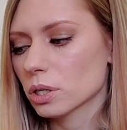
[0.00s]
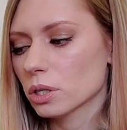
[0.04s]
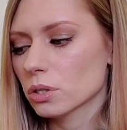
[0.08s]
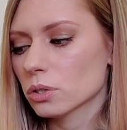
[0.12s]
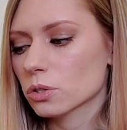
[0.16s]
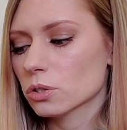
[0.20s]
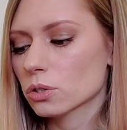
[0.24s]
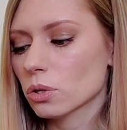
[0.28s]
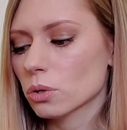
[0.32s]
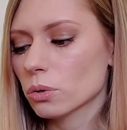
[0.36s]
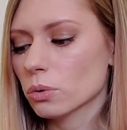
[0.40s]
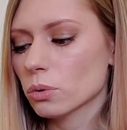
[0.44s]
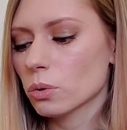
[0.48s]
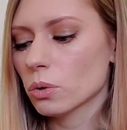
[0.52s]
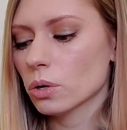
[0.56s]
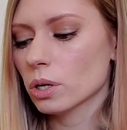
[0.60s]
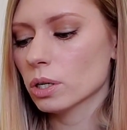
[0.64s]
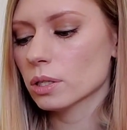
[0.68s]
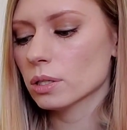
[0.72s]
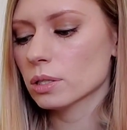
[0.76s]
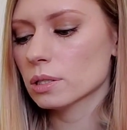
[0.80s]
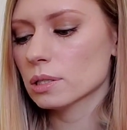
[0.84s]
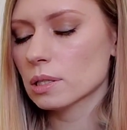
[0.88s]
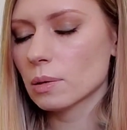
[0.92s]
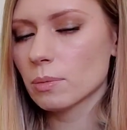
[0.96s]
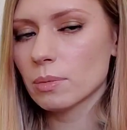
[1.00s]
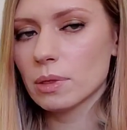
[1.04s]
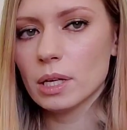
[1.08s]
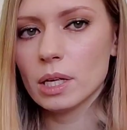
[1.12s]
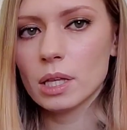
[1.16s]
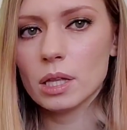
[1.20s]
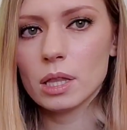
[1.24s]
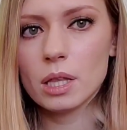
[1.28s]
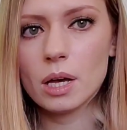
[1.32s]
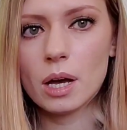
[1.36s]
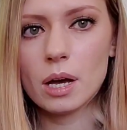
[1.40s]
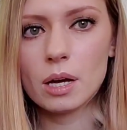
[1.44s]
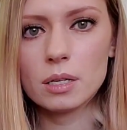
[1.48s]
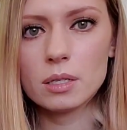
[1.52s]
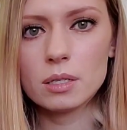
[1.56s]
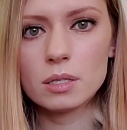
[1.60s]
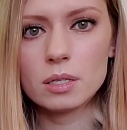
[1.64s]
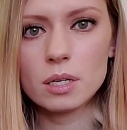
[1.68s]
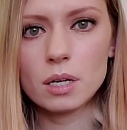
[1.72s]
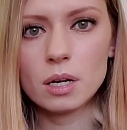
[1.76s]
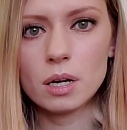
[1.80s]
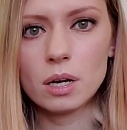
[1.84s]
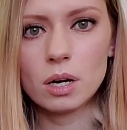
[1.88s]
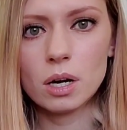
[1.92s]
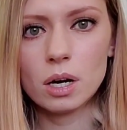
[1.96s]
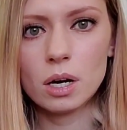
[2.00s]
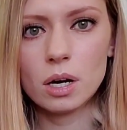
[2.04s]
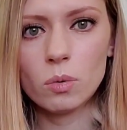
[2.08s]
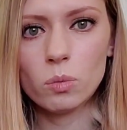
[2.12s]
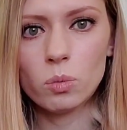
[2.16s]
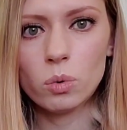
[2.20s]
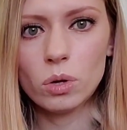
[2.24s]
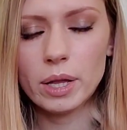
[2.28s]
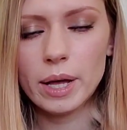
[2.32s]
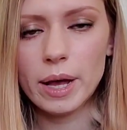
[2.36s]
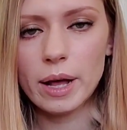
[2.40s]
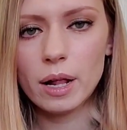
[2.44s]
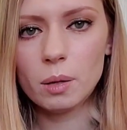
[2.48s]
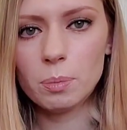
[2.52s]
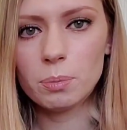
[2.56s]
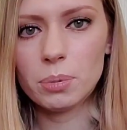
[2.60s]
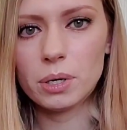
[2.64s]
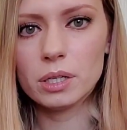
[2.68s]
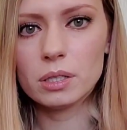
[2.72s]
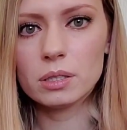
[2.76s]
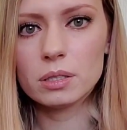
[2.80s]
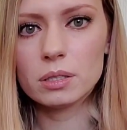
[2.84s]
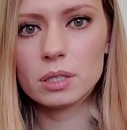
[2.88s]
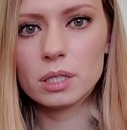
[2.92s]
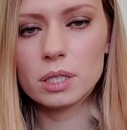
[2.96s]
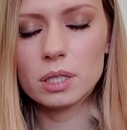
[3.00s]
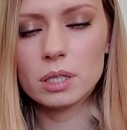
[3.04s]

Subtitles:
So something that will help us